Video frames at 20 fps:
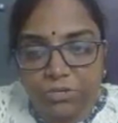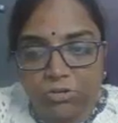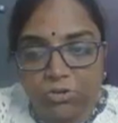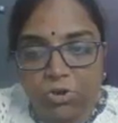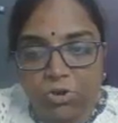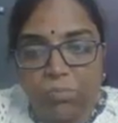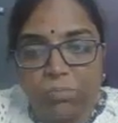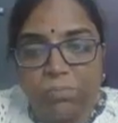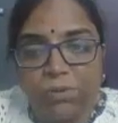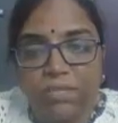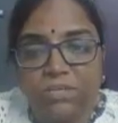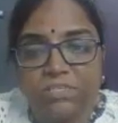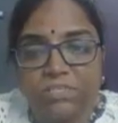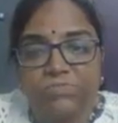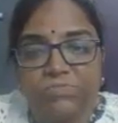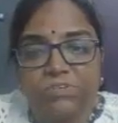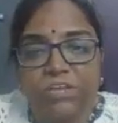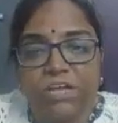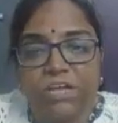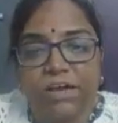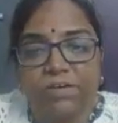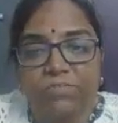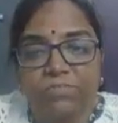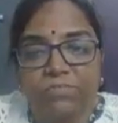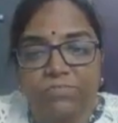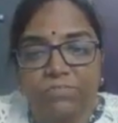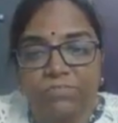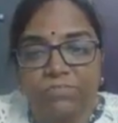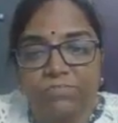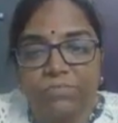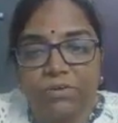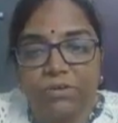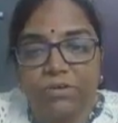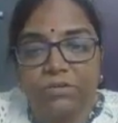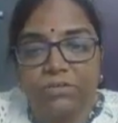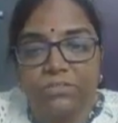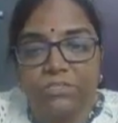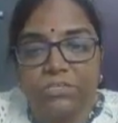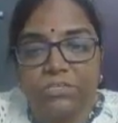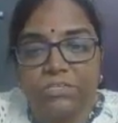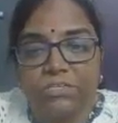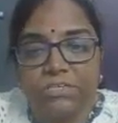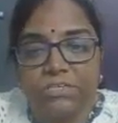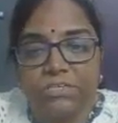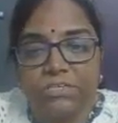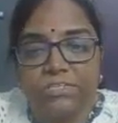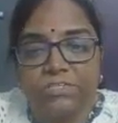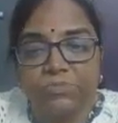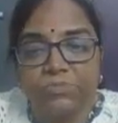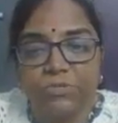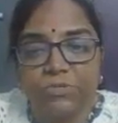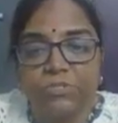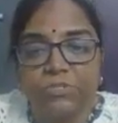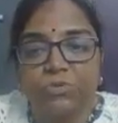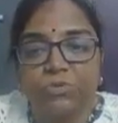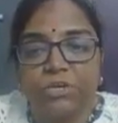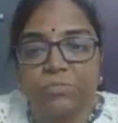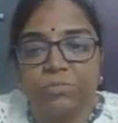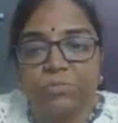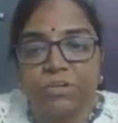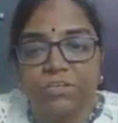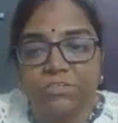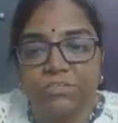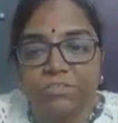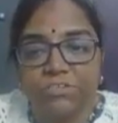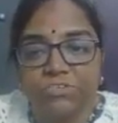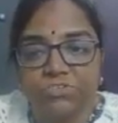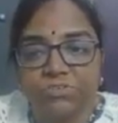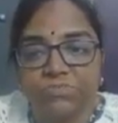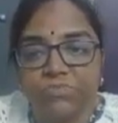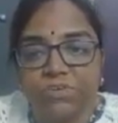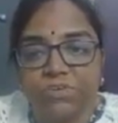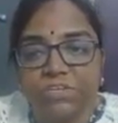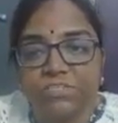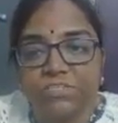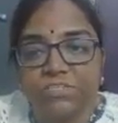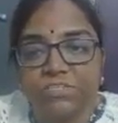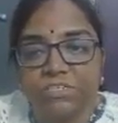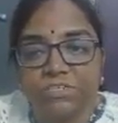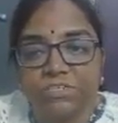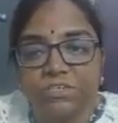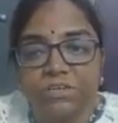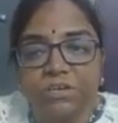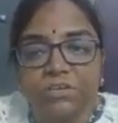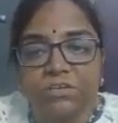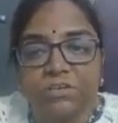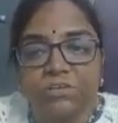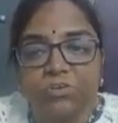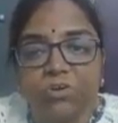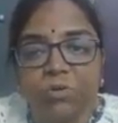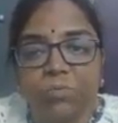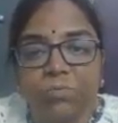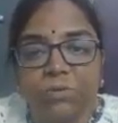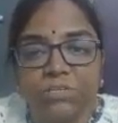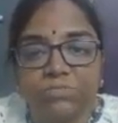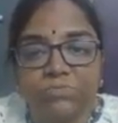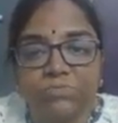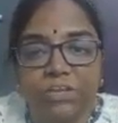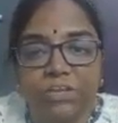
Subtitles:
complex will have the dsp2 hybridization, whereas the tetrahedral complex will